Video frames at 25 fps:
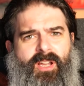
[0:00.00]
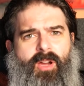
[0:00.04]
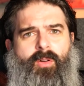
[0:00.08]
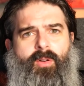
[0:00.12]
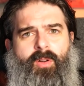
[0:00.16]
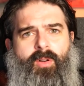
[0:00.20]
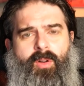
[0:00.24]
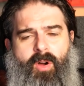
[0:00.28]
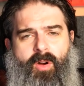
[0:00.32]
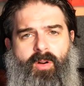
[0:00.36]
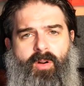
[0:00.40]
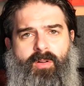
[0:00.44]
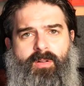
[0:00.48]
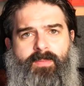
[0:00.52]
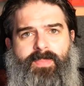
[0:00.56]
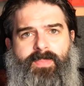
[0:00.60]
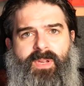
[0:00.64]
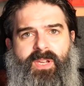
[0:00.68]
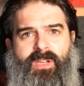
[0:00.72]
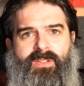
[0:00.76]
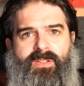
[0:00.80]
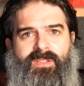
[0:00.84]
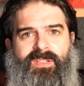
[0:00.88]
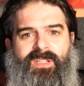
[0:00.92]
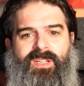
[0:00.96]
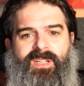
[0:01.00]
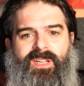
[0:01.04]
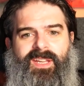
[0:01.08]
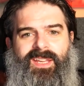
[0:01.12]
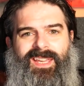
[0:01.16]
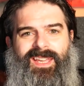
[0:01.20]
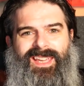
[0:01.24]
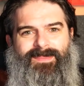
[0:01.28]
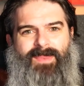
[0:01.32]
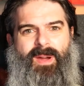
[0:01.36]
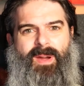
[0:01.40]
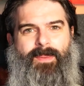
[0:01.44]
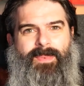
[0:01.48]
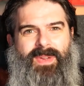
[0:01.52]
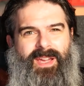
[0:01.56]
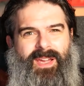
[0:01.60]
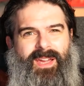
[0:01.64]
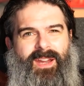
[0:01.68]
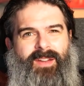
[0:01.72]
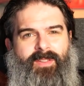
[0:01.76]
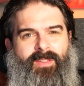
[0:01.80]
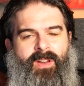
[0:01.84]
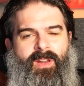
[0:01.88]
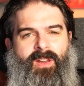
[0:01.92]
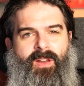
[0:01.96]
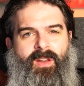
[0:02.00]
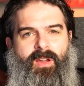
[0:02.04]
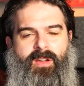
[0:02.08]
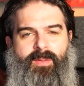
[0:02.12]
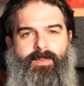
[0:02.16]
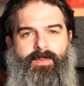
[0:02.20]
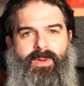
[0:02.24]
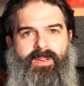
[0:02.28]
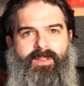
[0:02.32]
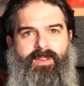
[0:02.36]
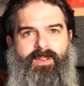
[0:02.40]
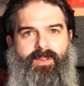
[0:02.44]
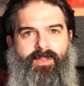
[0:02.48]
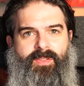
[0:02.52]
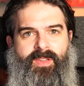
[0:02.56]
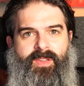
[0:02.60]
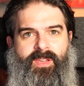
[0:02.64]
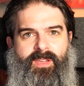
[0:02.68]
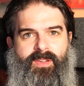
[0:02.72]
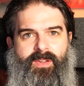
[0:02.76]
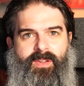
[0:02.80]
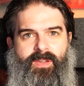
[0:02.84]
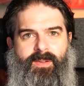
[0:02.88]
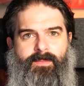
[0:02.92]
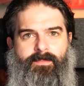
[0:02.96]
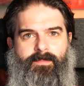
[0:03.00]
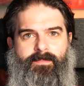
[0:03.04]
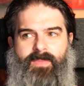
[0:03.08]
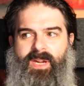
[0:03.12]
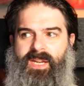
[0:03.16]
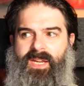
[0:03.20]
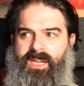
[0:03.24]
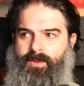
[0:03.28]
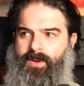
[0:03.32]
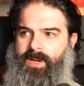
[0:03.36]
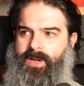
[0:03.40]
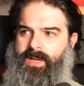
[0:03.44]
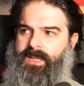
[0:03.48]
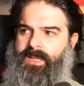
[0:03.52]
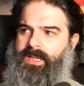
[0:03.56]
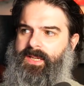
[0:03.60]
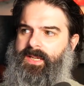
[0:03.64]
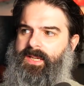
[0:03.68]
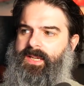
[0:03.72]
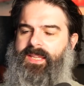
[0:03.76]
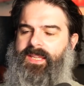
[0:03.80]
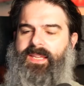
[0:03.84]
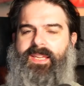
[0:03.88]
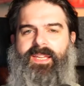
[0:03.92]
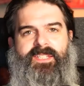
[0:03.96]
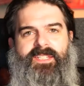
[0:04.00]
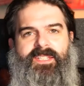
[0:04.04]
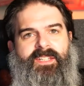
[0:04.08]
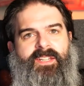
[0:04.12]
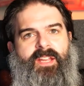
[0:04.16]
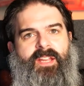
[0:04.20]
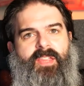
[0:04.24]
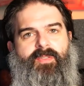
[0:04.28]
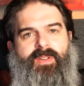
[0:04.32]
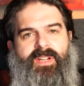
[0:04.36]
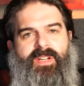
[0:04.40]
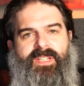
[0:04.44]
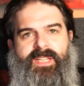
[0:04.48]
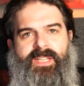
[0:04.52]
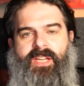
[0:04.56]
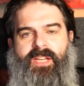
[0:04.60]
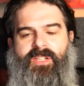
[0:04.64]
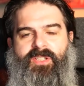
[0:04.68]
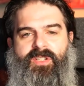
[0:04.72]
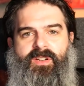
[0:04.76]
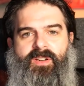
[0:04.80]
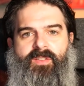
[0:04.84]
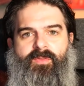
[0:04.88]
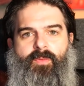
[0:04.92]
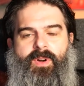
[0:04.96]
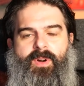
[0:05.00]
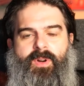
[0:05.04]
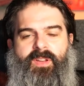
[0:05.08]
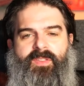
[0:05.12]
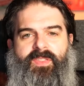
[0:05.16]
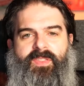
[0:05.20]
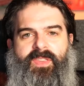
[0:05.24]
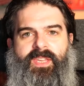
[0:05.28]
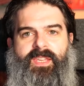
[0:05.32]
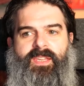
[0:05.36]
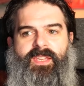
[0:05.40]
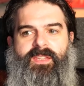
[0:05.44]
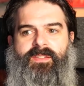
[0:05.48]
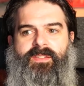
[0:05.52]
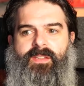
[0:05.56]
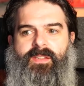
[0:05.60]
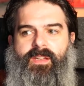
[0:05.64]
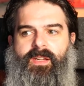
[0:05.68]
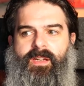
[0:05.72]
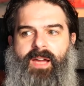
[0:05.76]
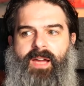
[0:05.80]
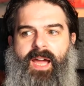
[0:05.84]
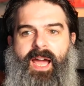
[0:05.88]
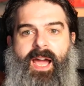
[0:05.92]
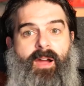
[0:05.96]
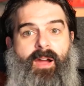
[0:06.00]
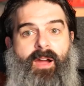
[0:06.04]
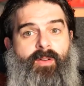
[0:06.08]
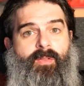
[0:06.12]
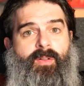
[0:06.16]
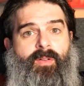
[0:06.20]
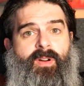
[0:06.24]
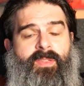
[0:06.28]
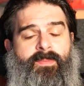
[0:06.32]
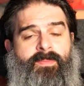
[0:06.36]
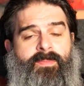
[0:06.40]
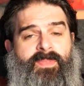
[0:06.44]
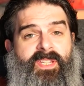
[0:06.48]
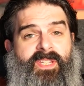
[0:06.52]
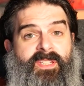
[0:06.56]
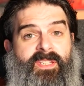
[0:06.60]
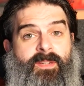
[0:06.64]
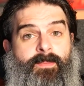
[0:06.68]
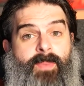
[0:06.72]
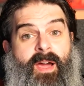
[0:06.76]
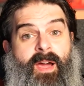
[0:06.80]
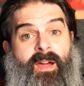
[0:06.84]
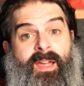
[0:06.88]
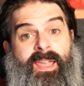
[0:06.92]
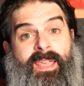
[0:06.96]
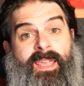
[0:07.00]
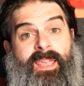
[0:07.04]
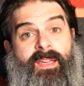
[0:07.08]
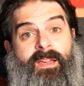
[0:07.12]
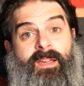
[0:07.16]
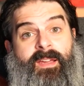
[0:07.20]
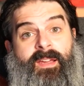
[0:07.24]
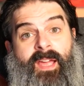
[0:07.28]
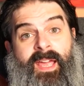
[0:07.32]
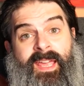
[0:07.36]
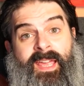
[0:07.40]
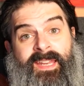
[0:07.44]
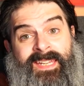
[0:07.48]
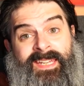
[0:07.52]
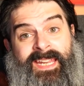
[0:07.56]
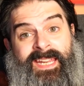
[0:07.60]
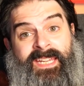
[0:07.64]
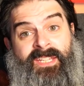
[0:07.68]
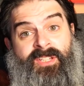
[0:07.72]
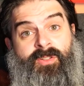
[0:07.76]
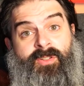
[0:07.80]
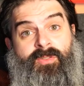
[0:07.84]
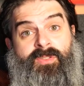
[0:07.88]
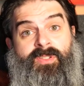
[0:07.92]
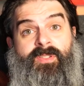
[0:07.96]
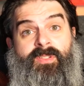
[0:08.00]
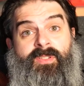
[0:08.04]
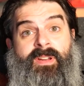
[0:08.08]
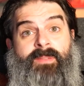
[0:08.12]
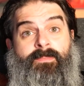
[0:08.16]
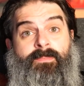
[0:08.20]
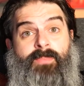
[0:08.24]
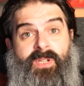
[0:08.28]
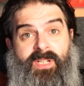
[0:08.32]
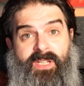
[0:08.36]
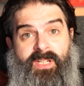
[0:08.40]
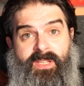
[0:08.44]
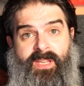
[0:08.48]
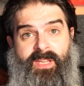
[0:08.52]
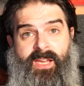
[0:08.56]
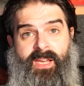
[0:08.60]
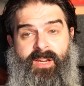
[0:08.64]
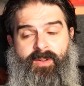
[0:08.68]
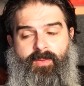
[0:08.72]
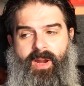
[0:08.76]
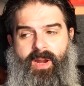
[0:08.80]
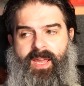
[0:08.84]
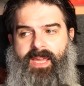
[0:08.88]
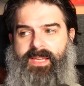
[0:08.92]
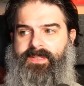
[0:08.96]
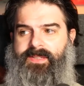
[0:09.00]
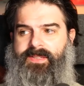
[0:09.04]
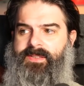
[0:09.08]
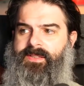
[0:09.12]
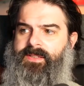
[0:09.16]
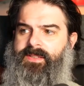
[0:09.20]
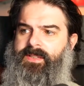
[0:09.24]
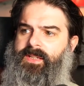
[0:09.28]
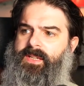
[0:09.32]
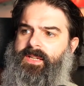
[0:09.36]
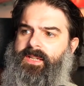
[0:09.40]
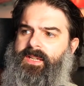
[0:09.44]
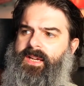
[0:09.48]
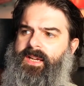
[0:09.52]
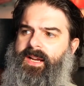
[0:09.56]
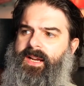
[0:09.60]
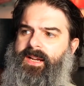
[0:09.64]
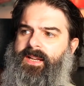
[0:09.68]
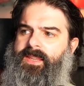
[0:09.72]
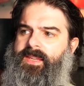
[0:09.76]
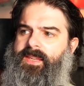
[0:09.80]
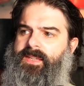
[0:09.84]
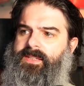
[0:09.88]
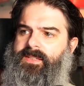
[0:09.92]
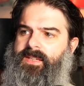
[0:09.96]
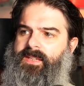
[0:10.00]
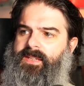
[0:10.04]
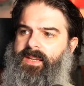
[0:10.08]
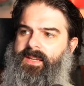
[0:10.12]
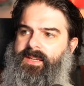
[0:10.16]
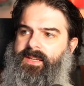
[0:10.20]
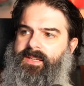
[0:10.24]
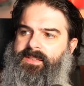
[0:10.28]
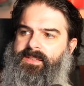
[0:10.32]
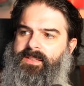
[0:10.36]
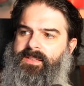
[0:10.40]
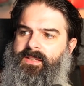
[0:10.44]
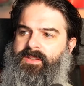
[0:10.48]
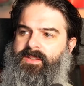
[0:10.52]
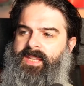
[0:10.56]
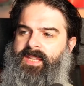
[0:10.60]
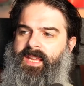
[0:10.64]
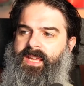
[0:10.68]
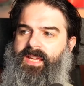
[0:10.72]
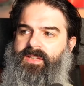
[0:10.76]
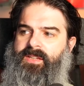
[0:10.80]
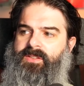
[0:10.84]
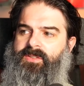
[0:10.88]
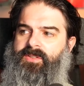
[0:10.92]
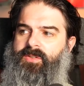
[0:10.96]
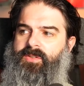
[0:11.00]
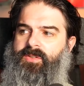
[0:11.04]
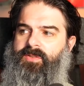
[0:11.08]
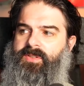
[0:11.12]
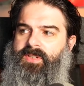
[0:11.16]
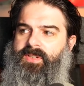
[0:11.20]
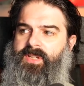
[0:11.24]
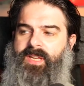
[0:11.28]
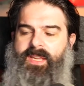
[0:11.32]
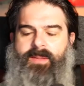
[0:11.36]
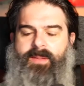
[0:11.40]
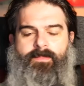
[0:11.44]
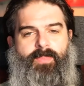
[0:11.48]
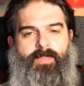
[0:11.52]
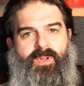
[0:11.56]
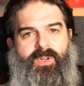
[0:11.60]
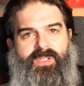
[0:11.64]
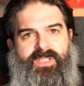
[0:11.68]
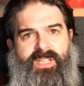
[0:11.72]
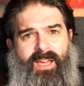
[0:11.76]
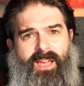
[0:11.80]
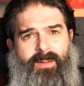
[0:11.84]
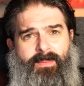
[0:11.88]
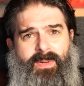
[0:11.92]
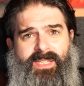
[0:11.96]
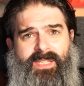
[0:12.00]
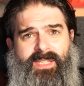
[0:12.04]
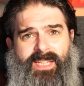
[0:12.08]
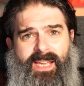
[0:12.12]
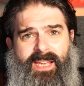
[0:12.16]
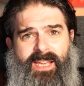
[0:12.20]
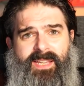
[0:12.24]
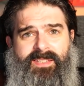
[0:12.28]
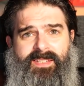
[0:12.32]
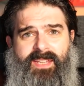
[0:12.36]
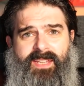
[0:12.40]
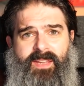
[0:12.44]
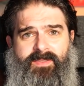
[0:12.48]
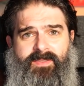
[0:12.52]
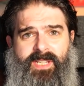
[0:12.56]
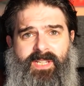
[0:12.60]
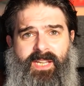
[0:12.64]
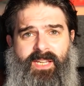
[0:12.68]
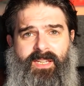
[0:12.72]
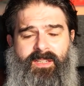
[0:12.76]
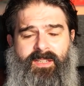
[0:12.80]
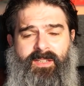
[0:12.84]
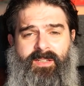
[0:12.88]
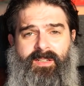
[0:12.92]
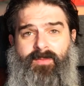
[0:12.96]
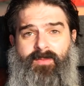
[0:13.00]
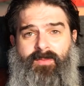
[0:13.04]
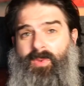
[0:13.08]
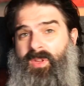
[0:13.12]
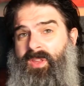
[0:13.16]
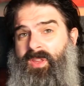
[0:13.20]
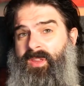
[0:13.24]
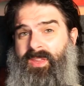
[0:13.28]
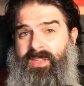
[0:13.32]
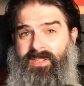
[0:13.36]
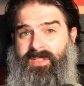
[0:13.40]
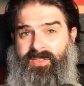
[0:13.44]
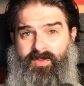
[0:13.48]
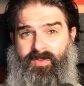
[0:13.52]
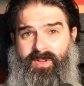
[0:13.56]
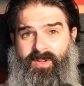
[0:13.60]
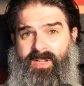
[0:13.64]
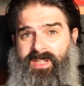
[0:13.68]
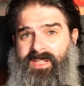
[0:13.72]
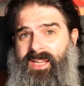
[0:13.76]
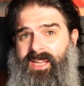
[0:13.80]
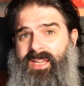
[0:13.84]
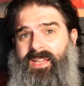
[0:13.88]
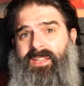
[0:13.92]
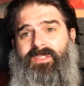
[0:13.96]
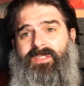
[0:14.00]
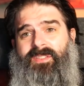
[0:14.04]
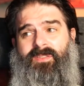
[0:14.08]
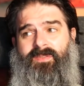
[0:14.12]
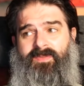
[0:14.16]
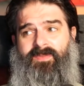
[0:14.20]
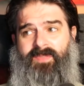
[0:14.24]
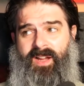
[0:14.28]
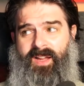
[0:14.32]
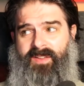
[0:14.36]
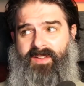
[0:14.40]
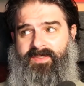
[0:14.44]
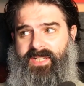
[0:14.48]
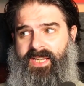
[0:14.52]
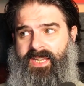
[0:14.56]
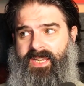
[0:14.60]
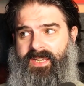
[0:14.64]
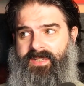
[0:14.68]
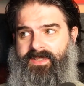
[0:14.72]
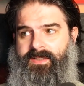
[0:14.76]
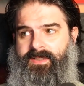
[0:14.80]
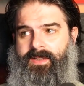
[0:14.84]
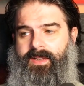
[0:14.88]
along, because it might be kind of unlock about your thinking. Anyway, it's another extension of one of these algorithms that's about an end user inputting their grades. And in this case, the end user inputs how many tests they've taken, whether that's 3 tests or 5 tests.